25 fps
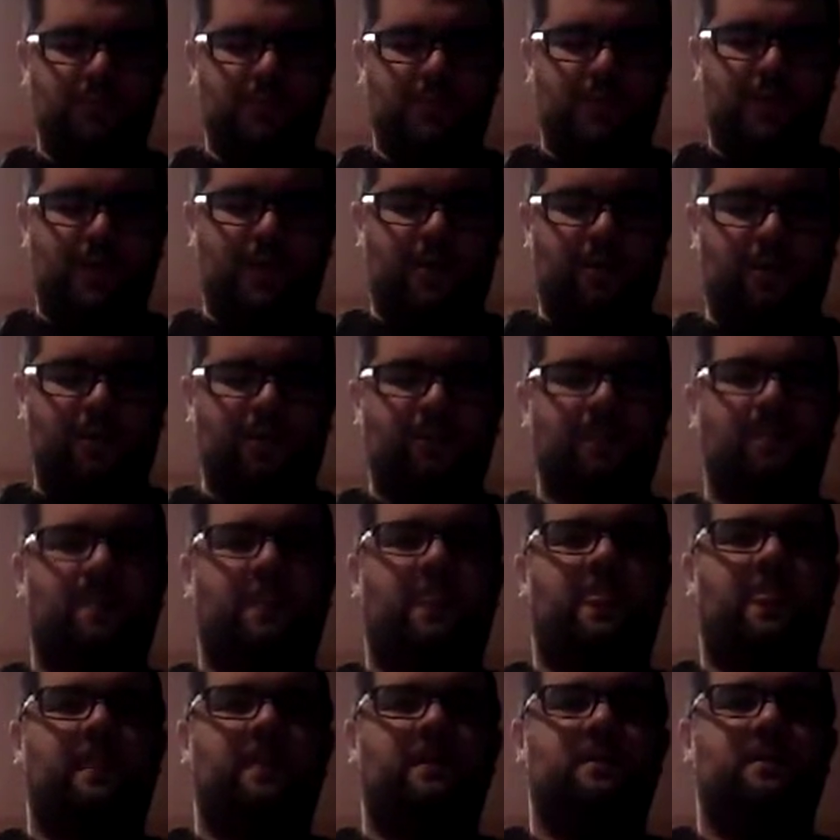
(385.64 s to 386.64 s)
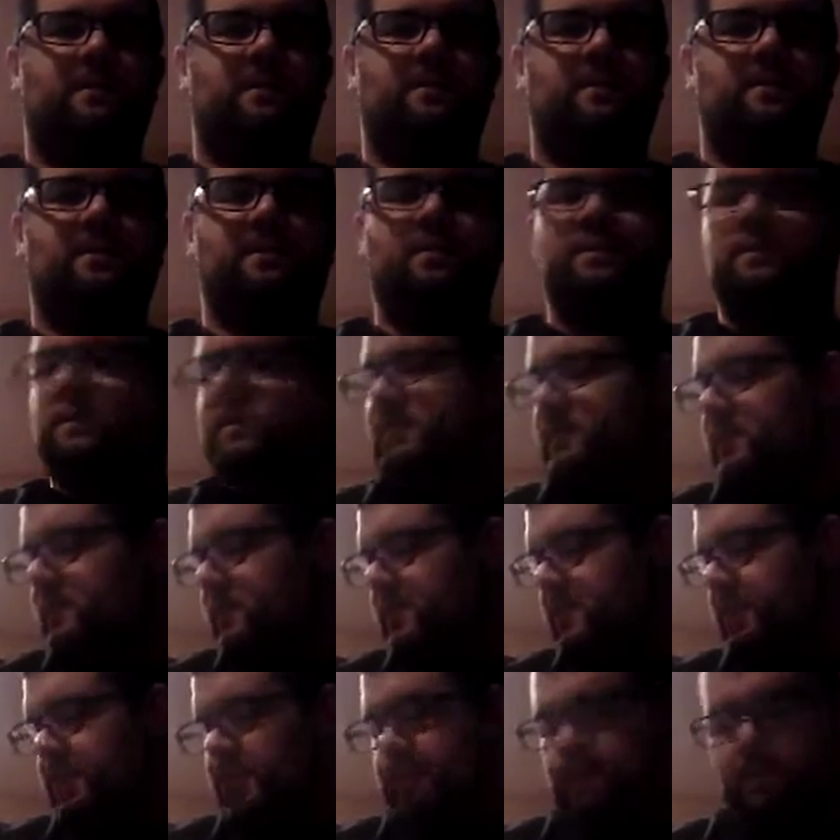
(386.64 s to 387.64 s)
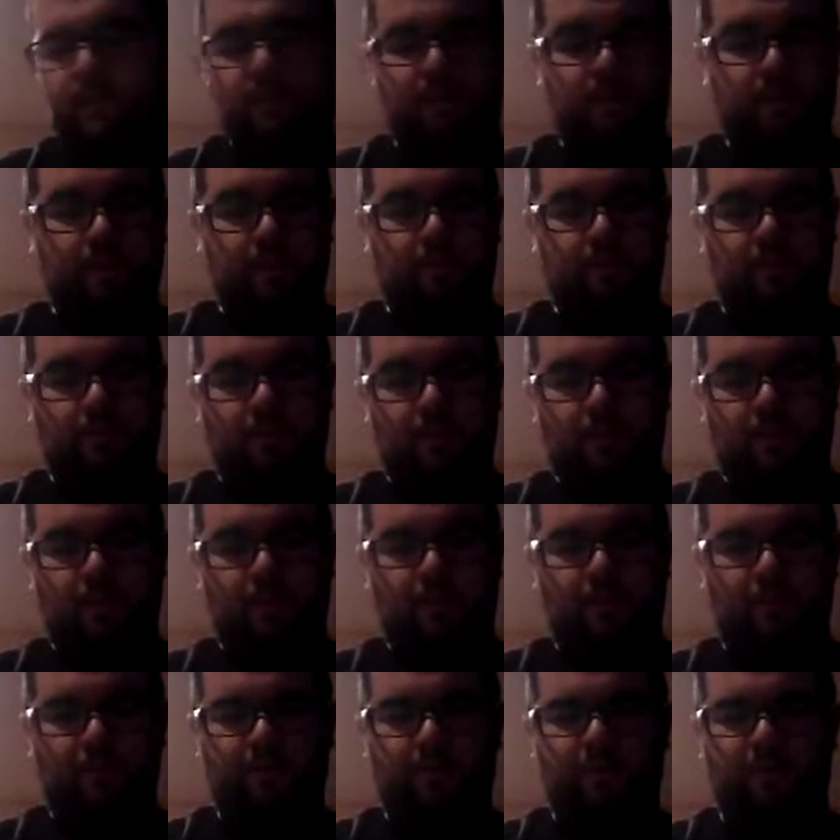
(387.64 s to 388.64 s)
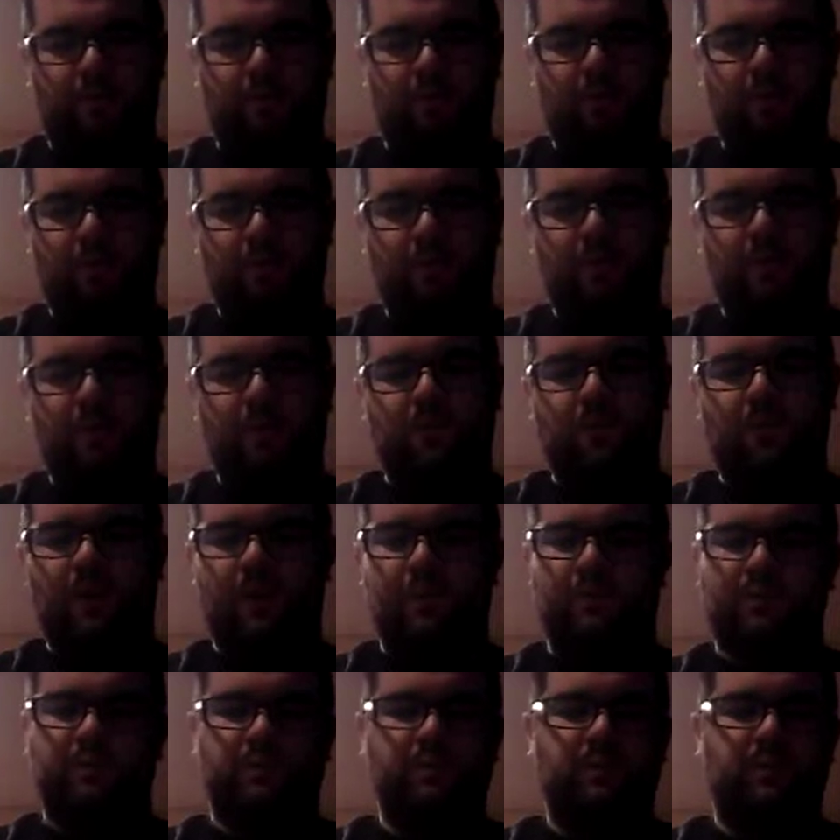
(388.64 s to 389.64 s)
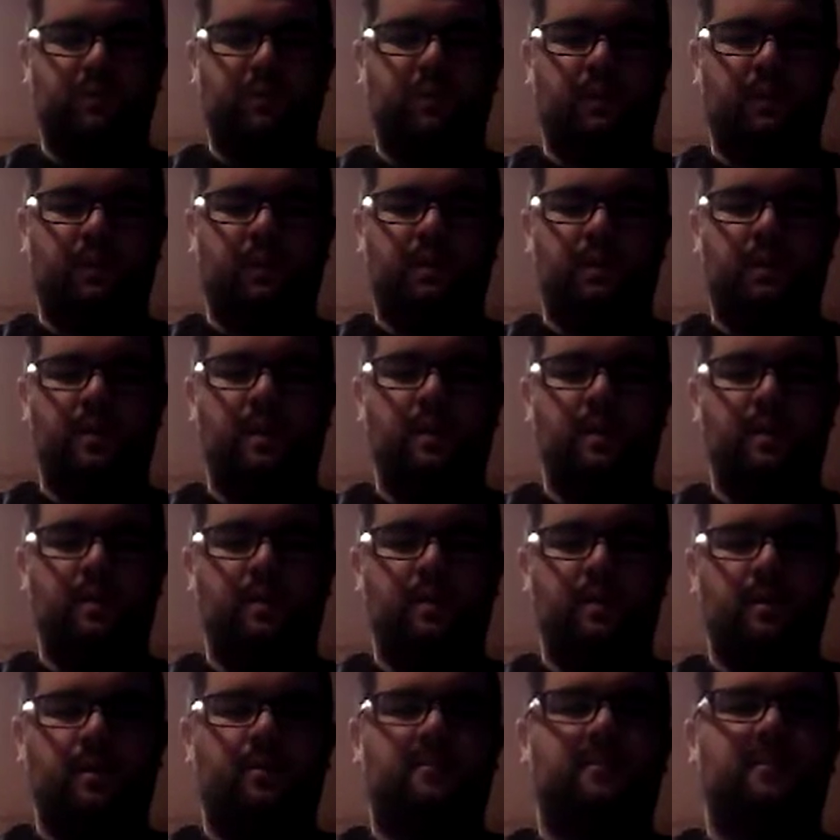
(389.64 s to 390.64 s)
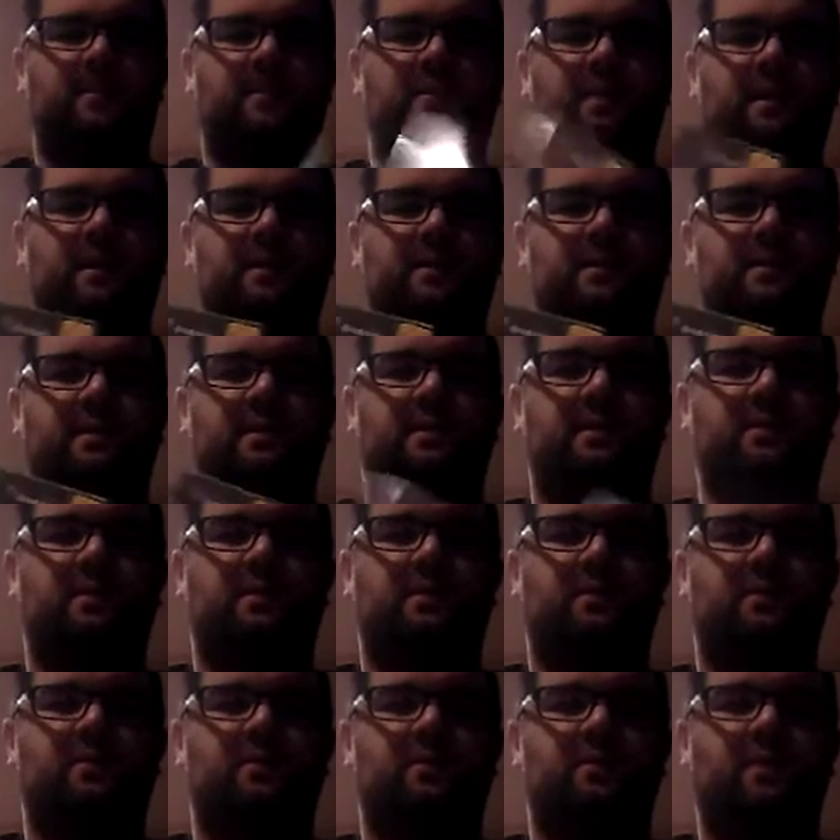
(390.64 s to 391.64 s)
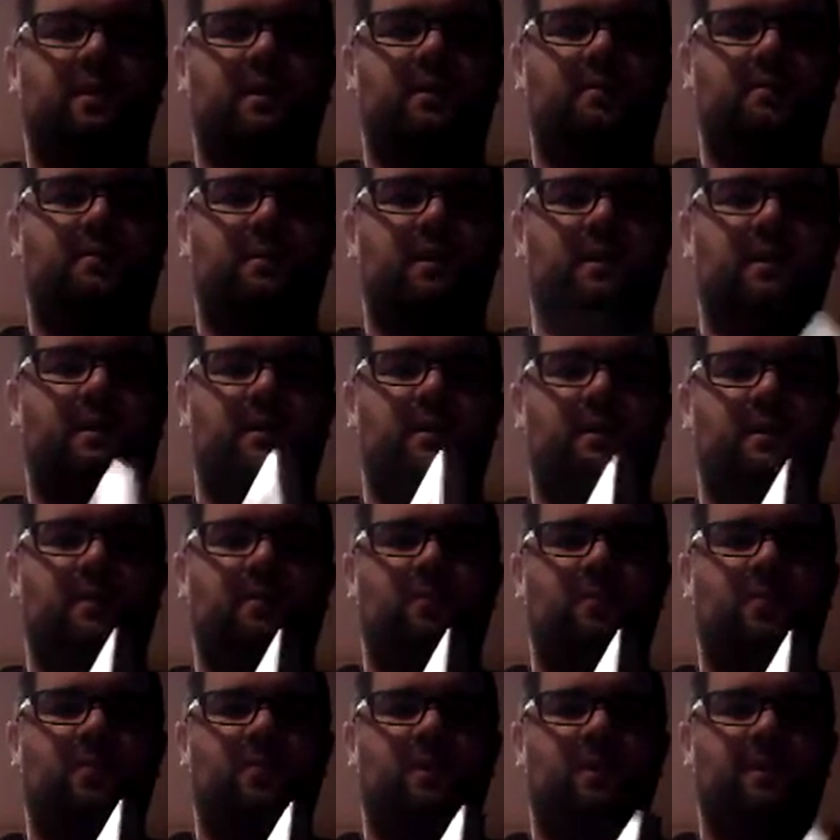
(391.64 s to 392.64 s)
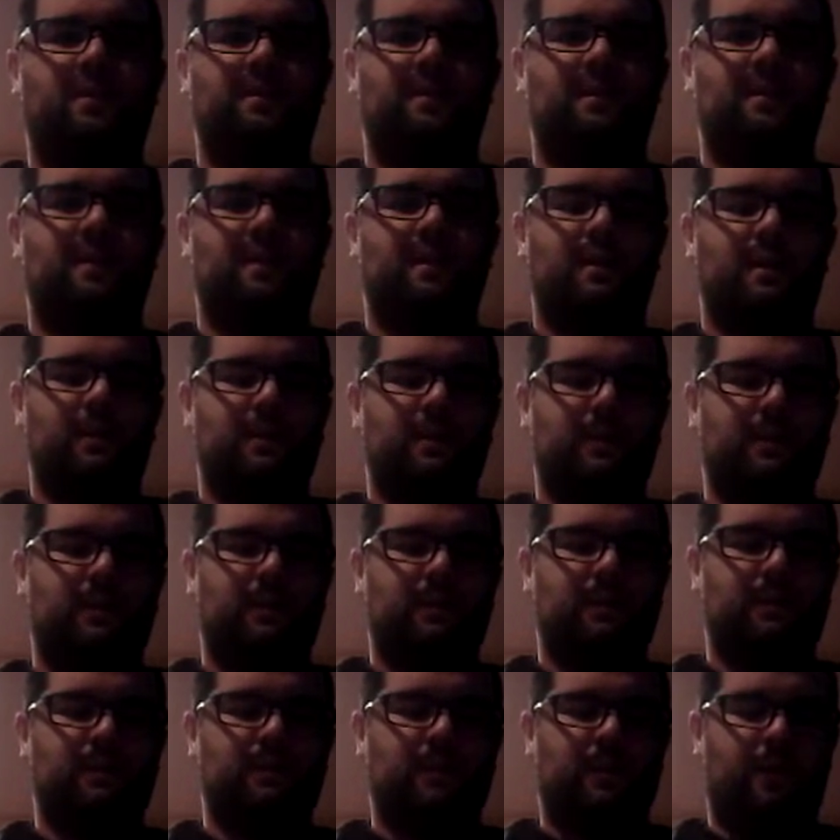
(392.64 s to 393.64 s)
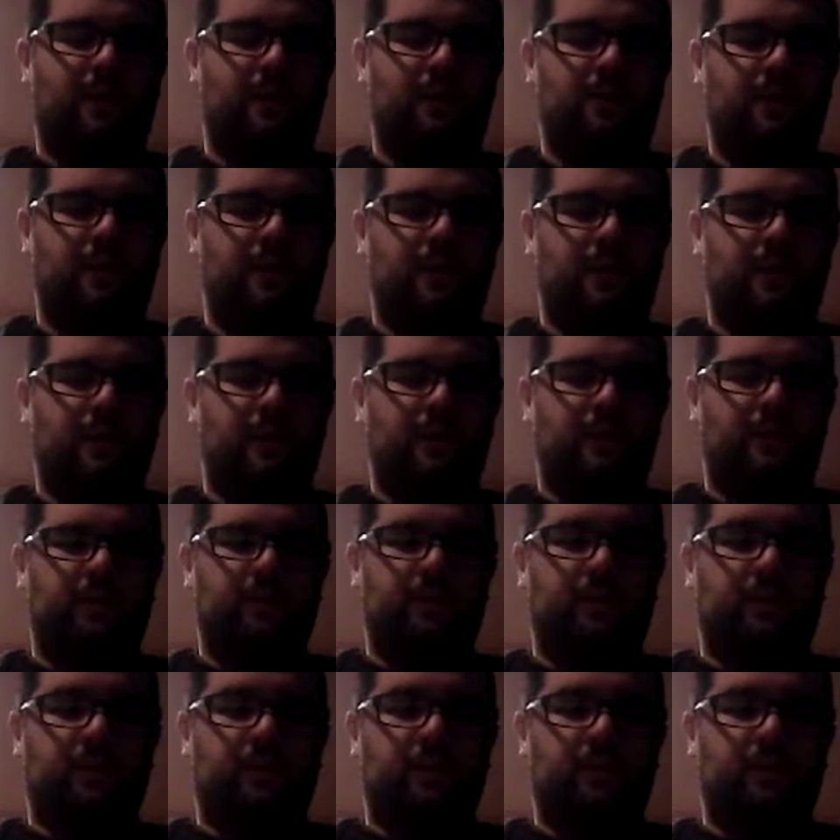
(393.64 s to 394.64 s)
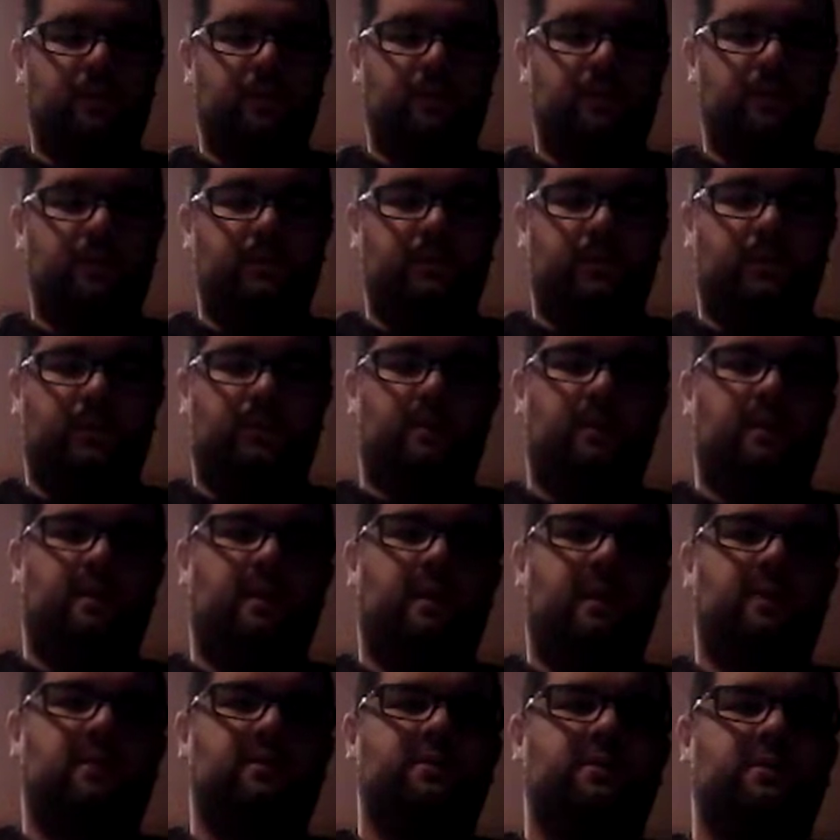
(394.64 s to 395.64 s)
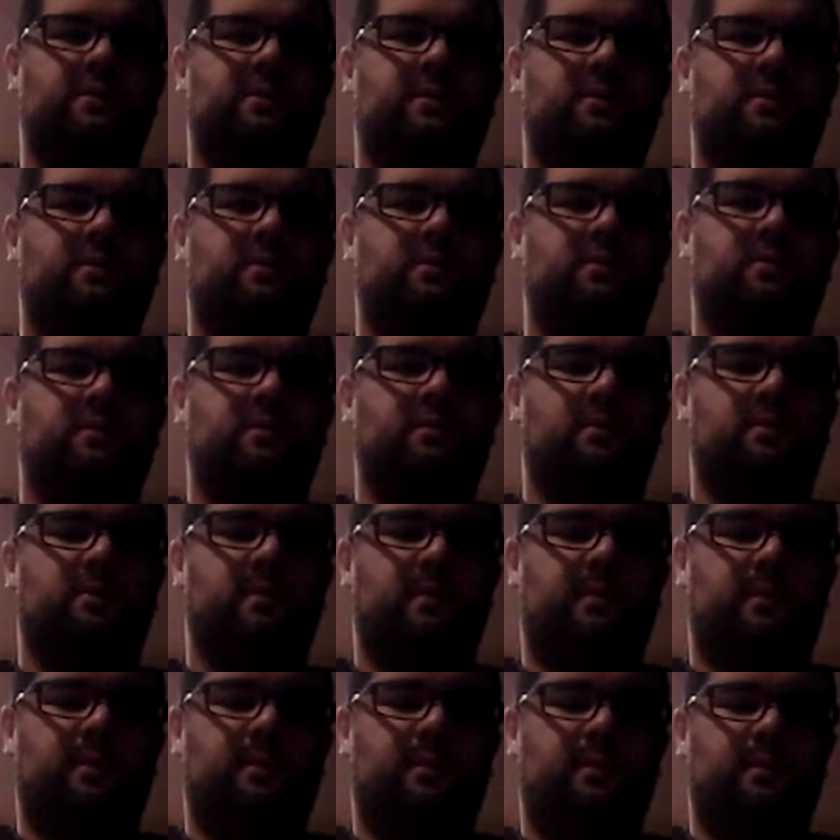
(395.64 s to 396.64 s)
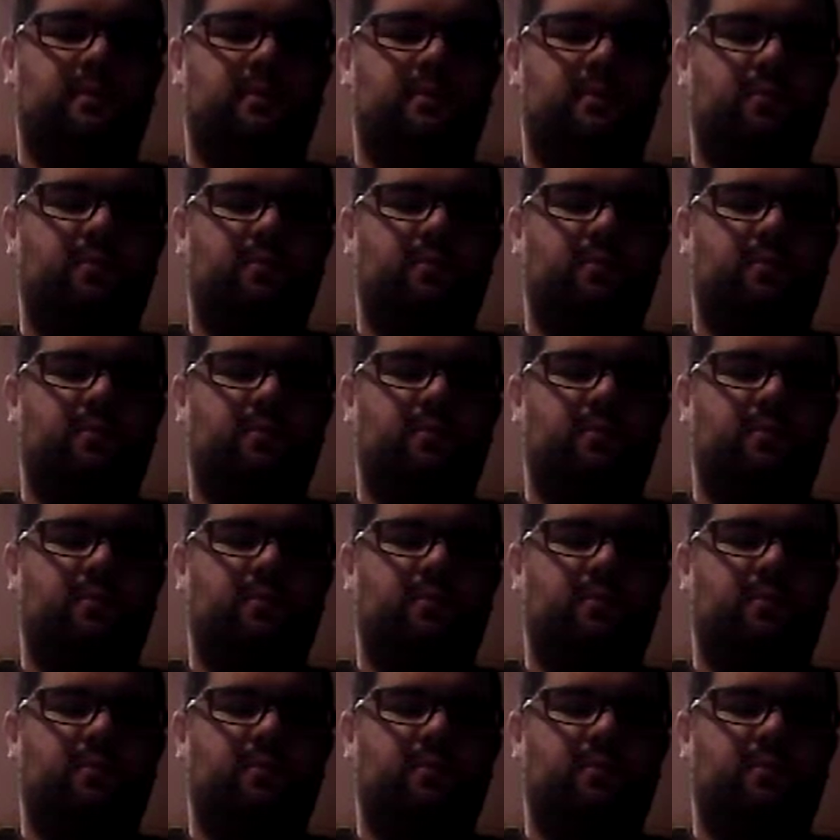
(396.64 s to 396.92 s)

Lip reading: Yeah. And part of the Rogue Squadron trilogy, besides this and 3 and number 1 at the time, is that it allows you, that